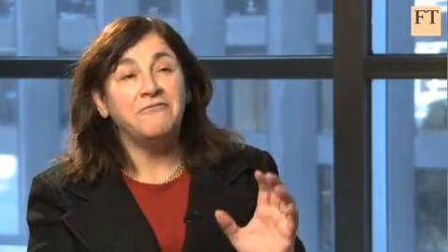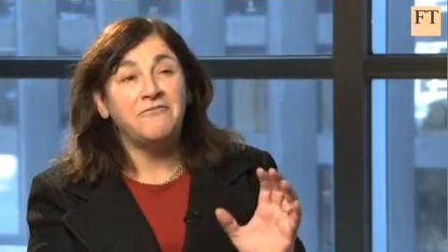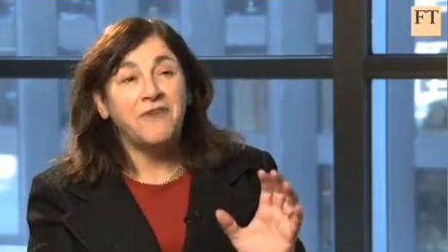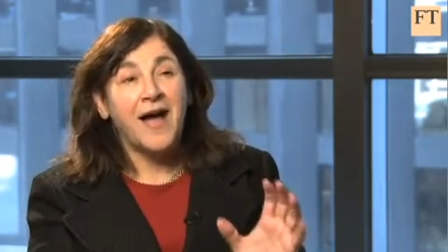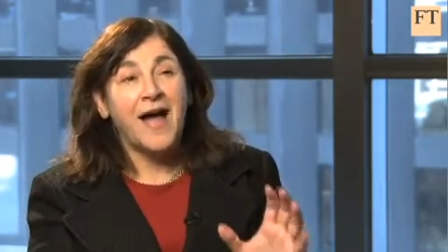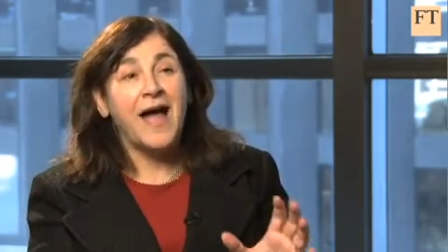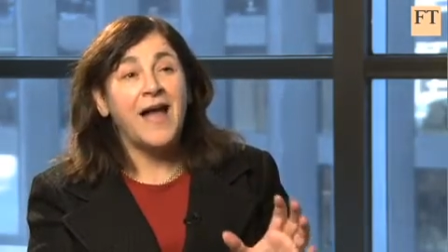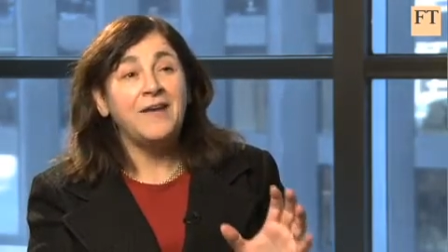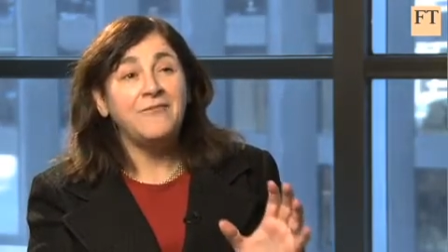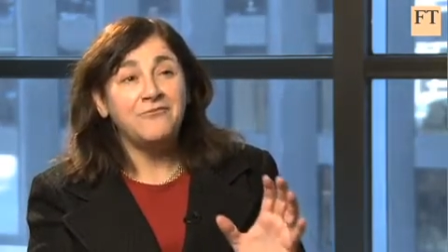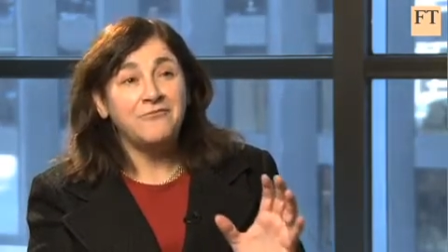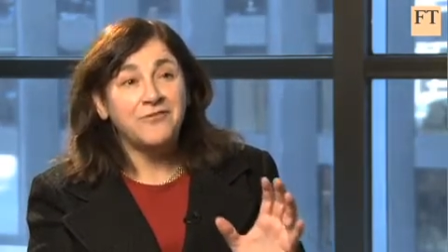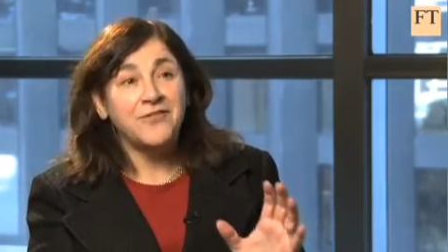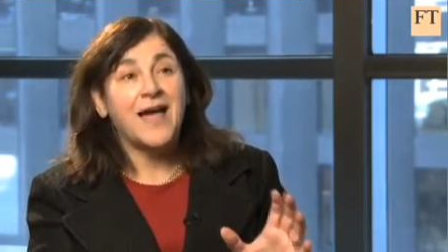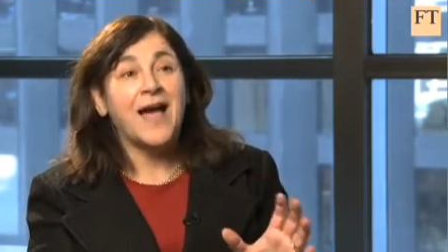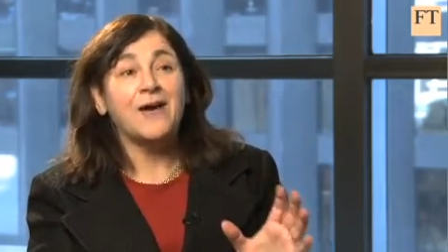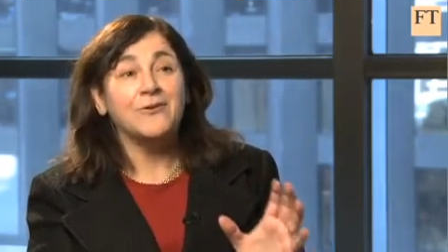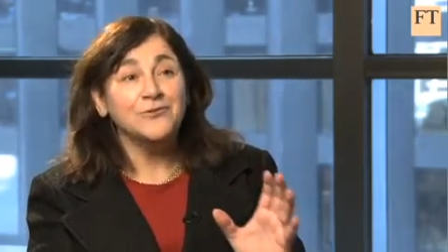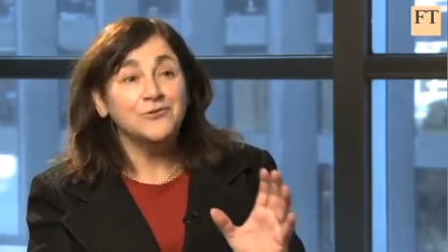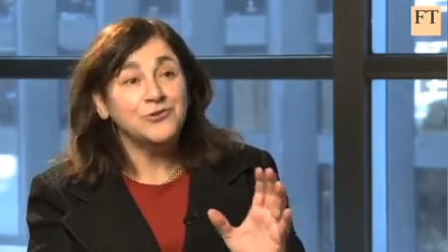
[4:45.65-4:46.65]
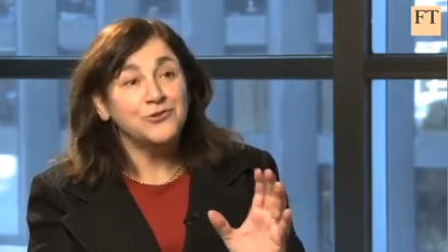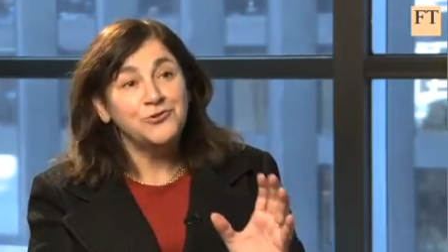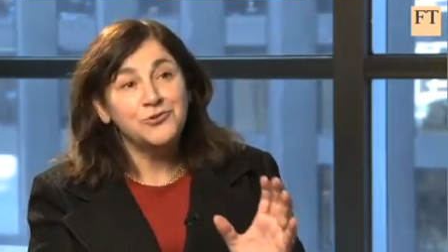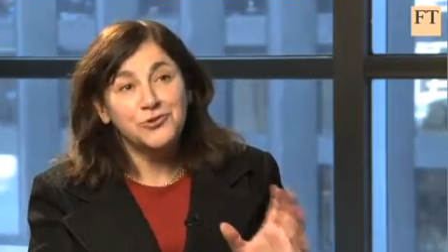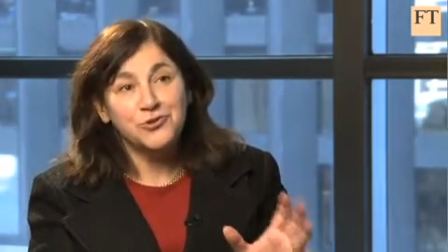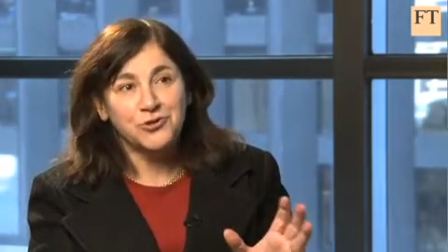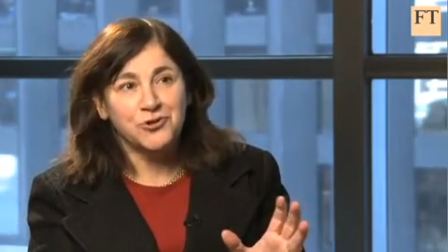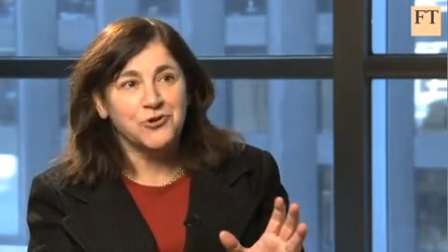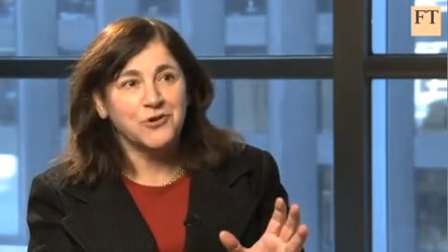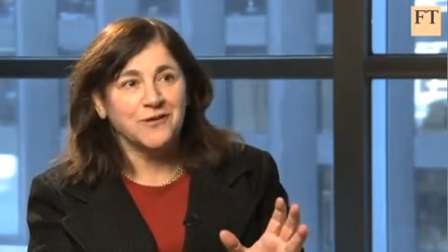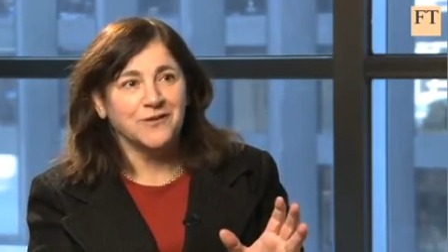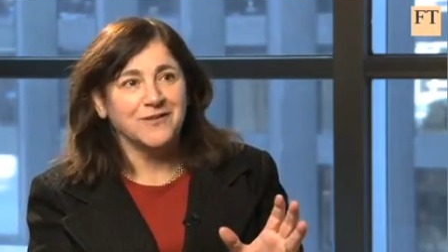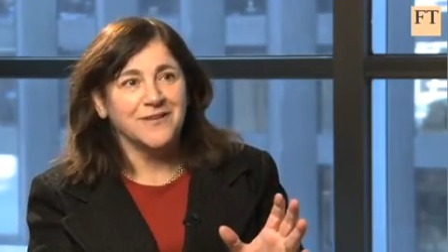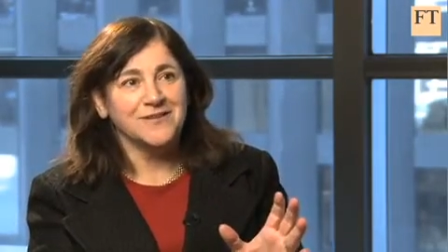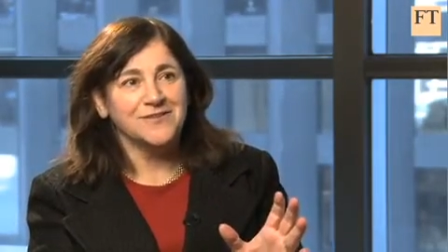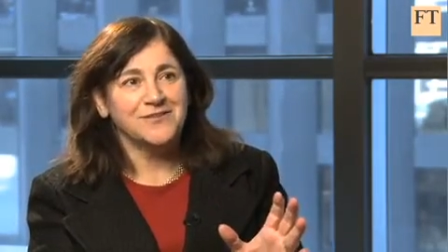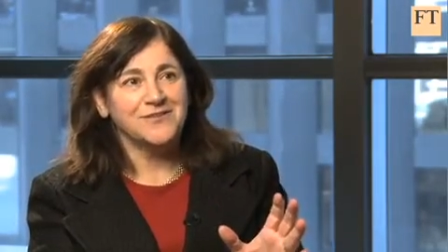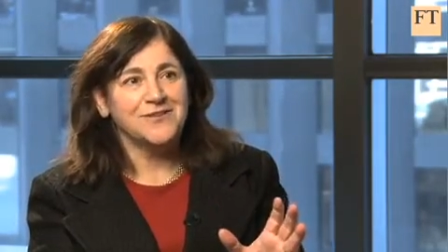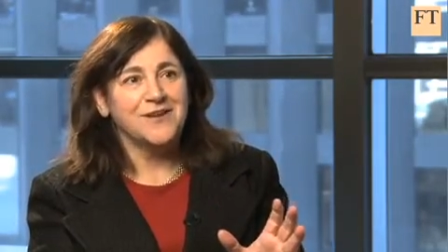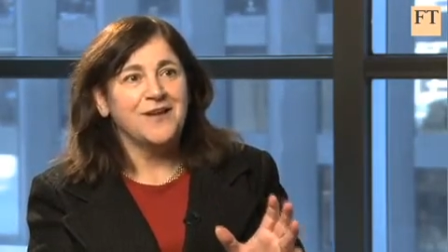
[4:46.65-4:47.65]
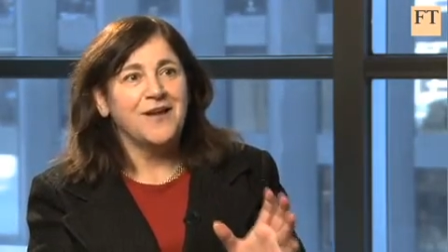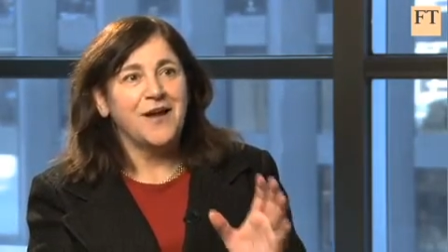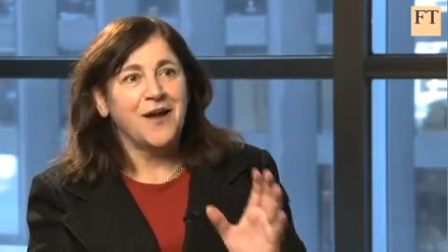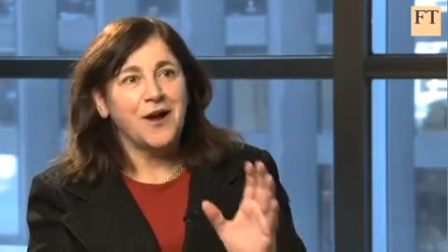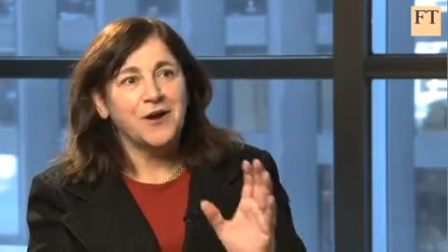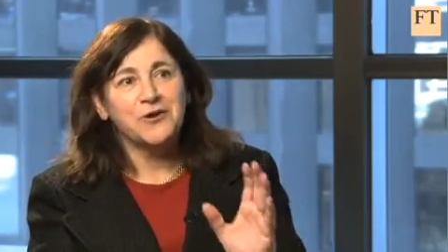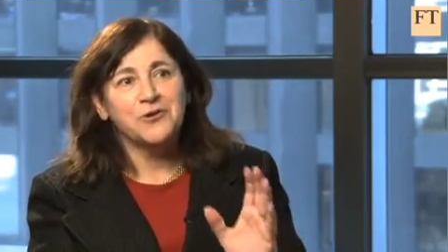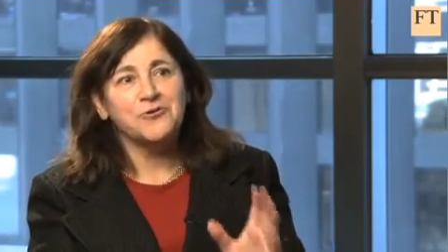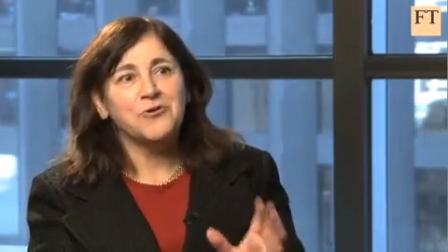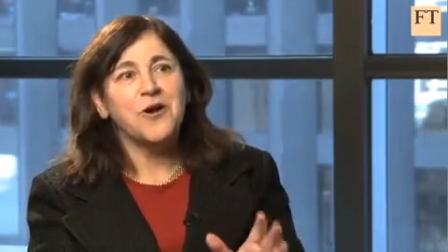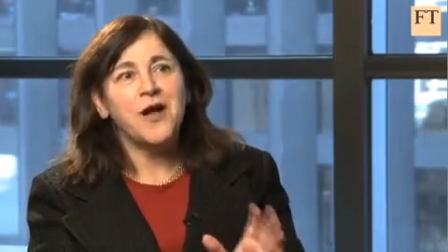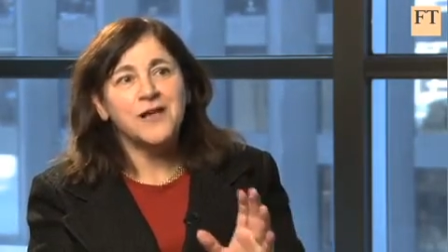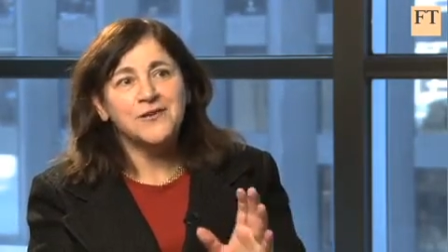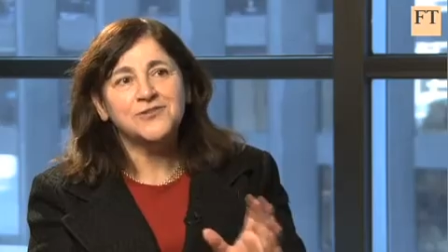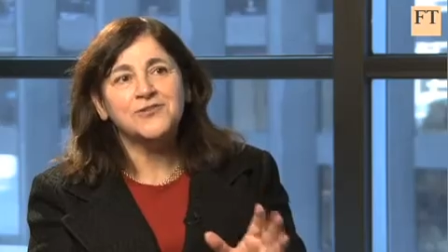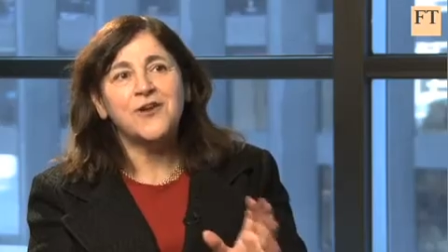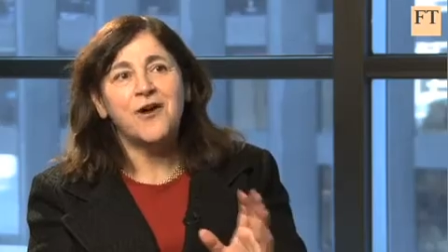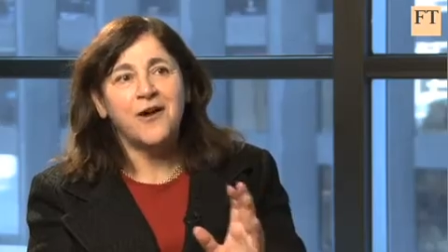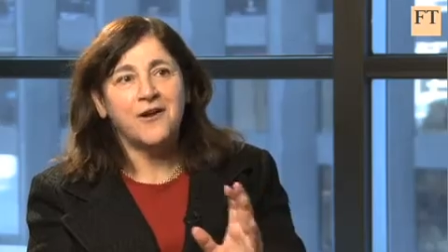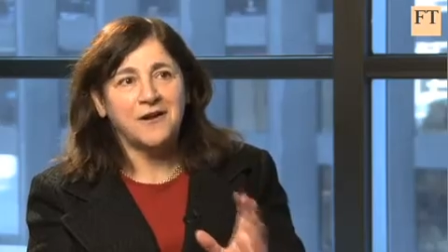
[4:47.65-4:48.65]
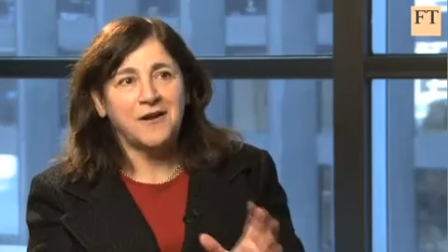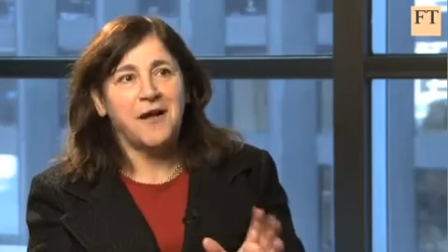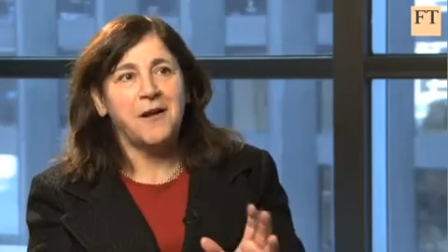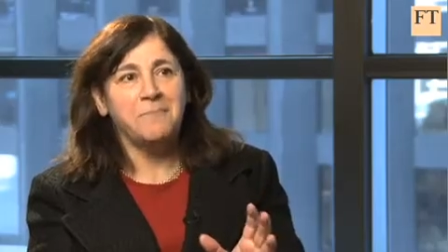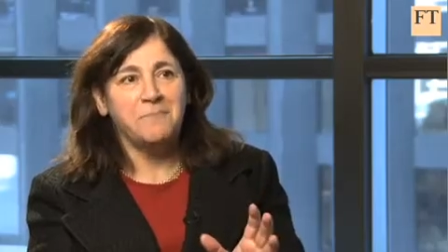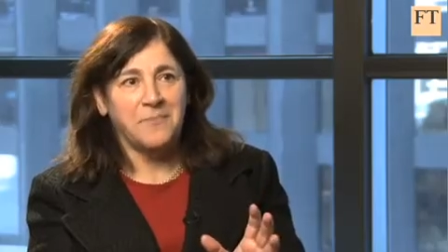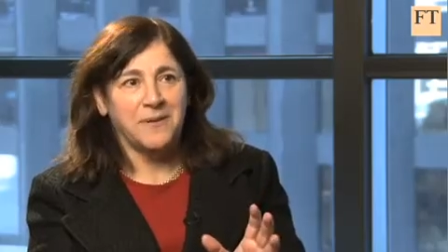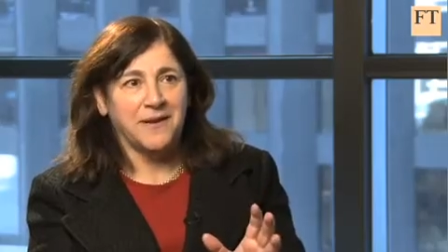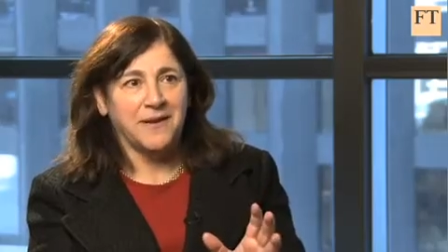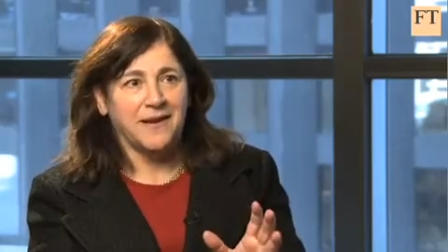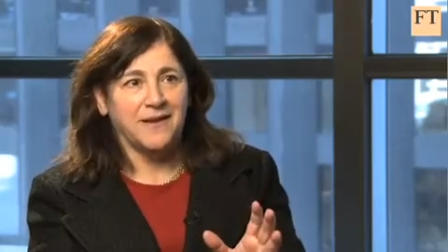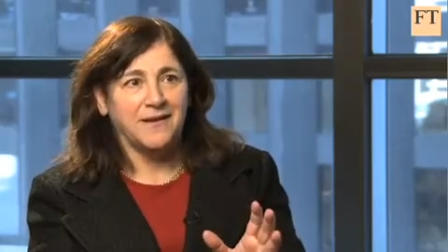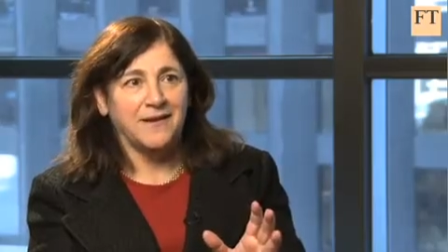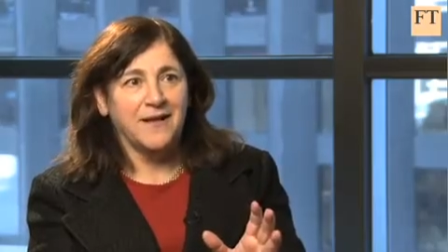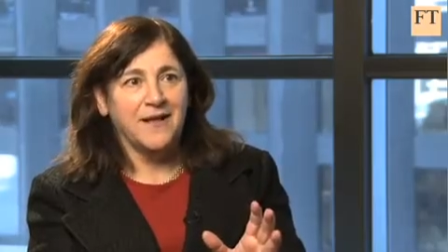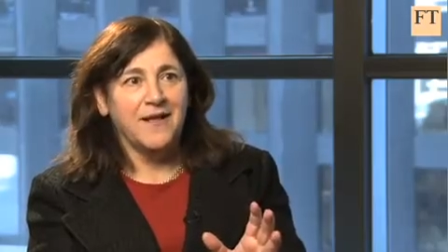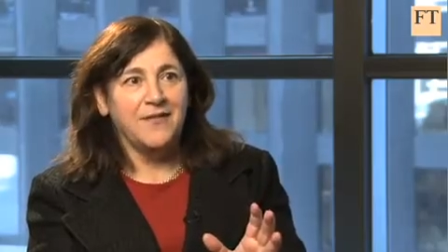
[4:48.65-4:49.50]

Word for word: 5,000 journalists across our company